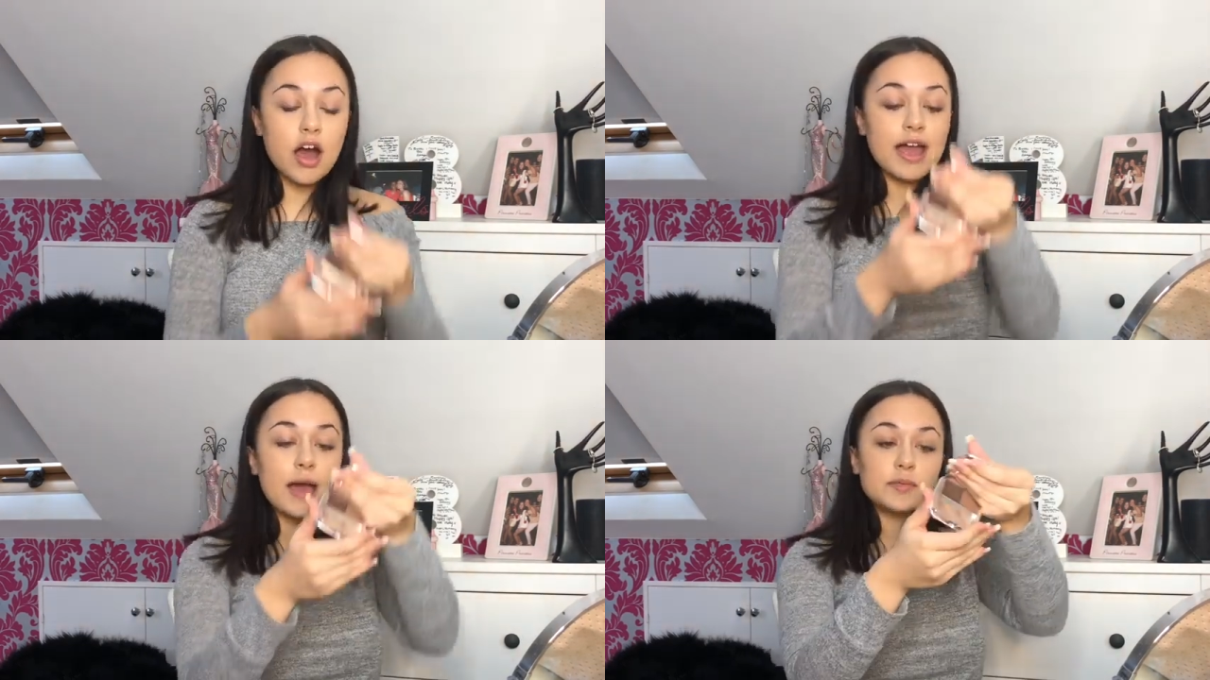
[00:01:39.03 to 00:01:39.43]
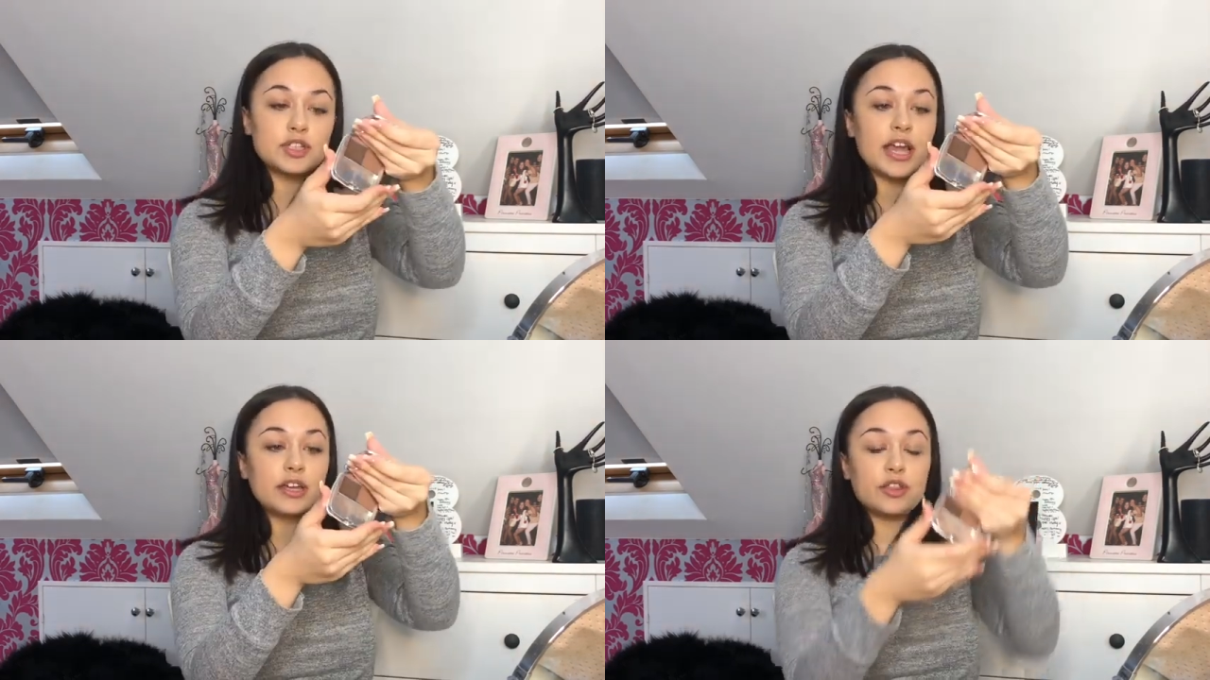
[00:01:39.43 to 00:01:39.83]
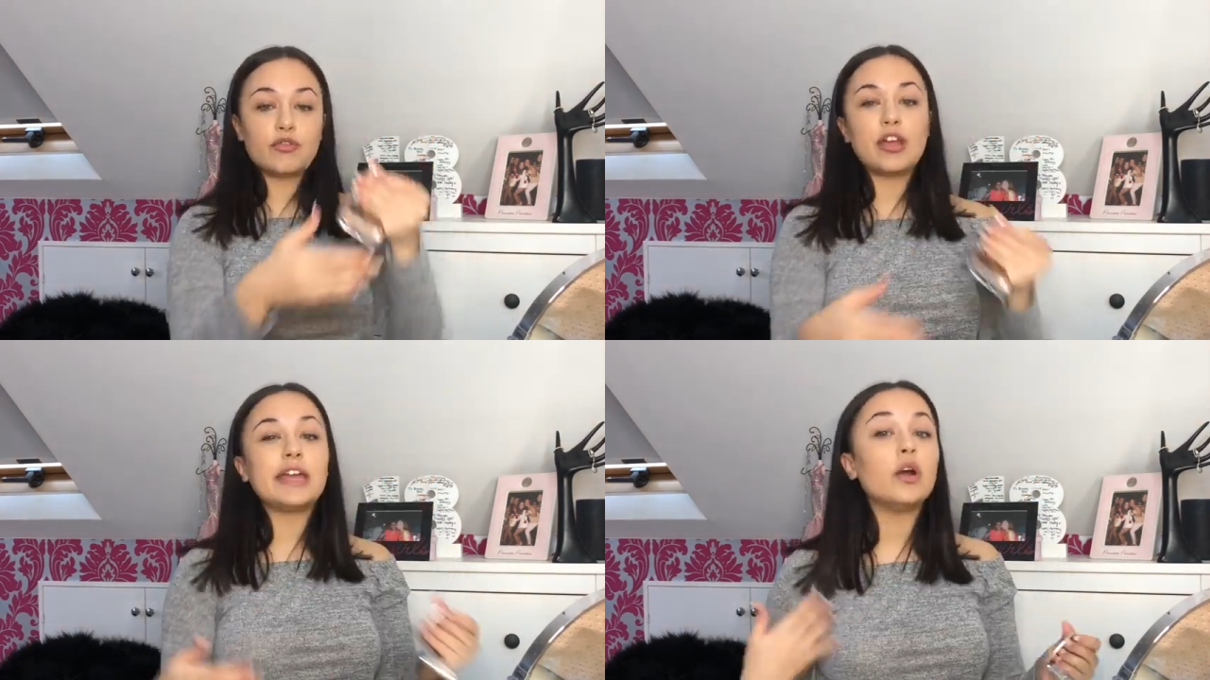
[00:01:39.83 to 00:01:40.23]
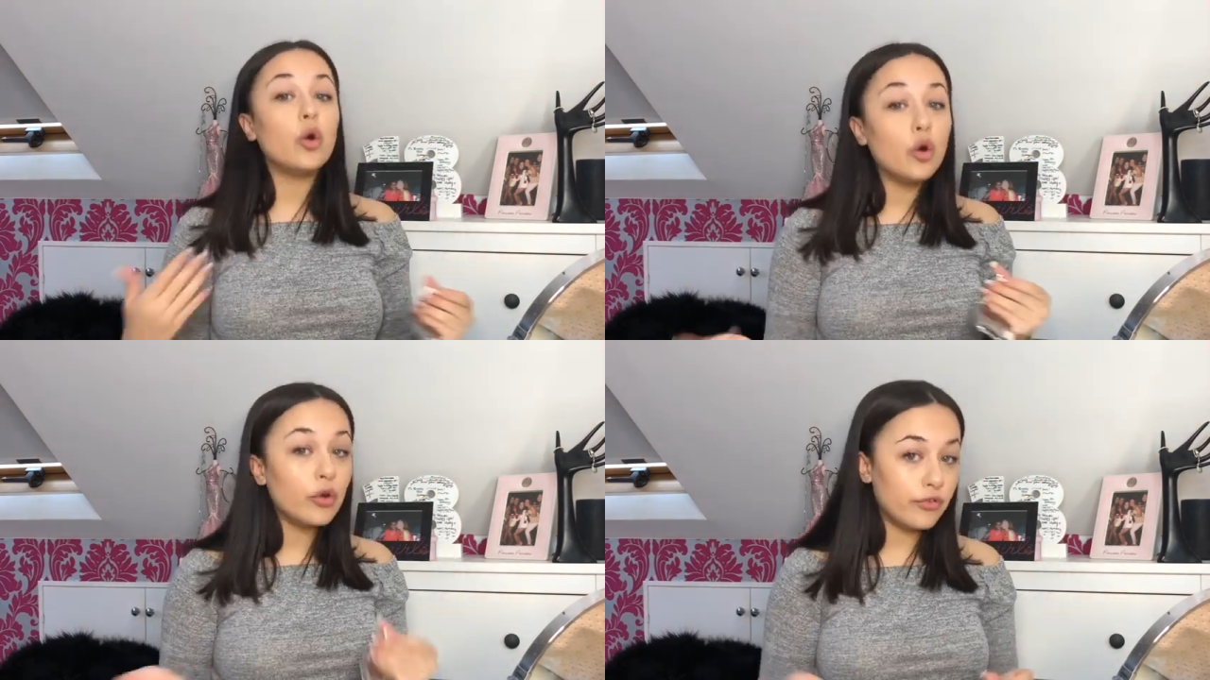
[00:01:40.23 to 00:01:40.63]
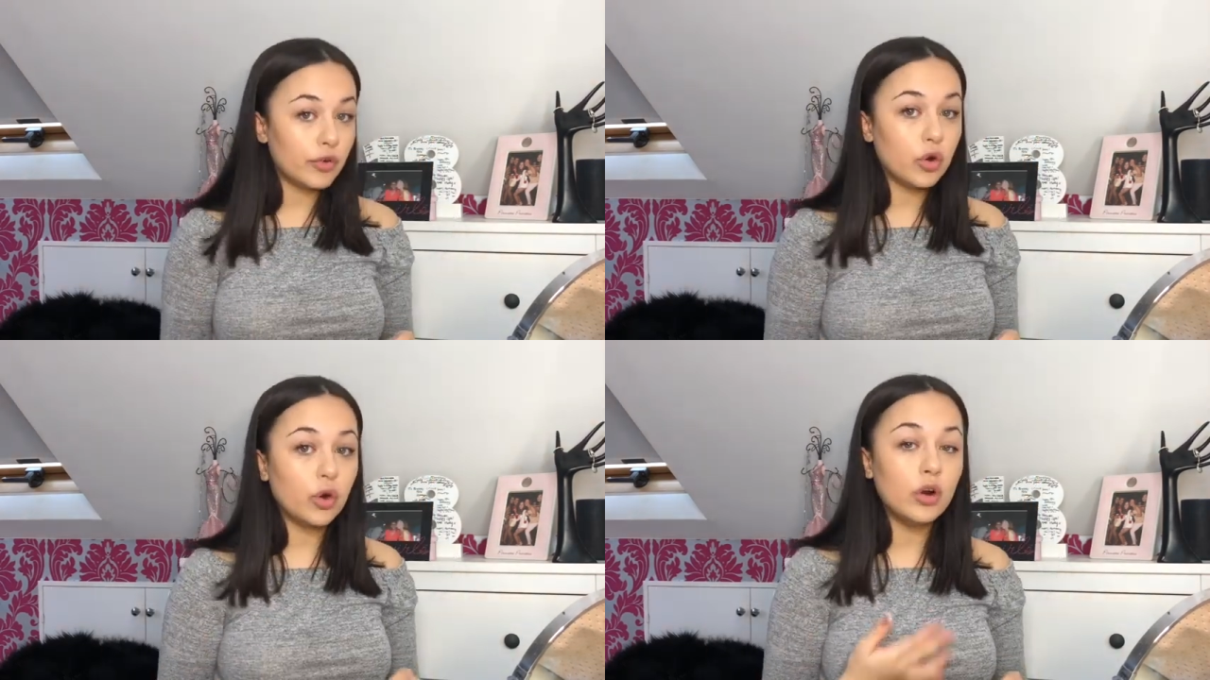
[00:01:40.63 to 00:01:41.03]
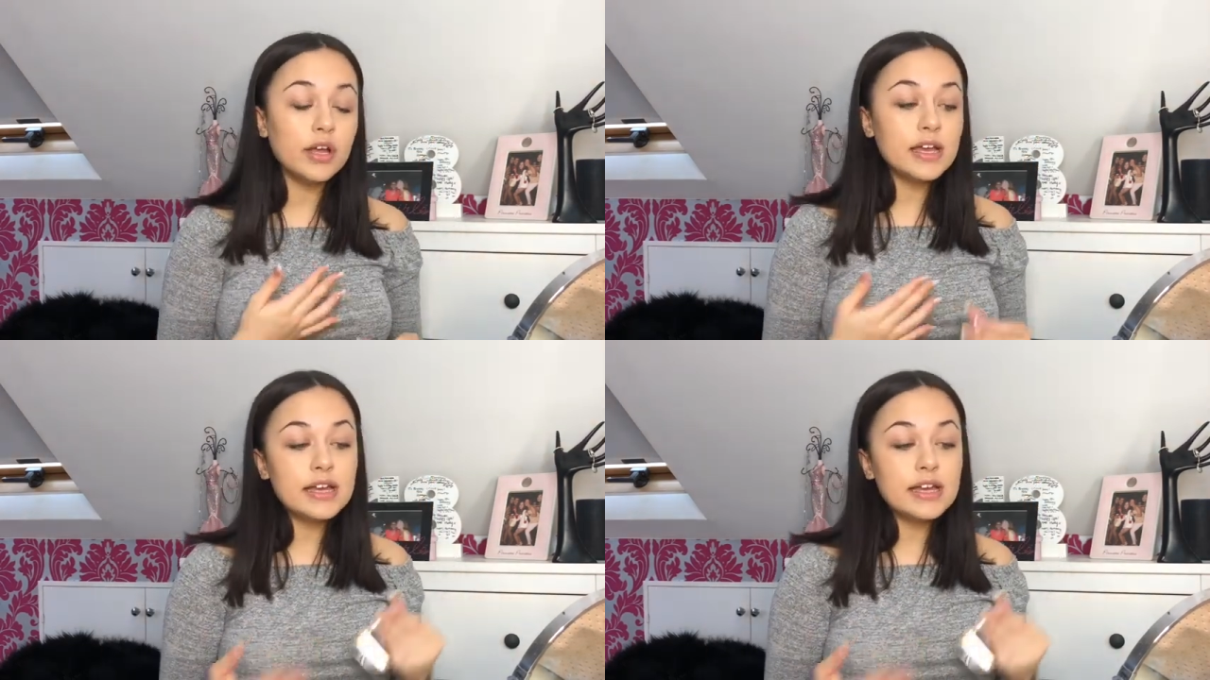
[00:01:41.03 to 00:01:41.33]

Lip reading: I am shade 3 or 4,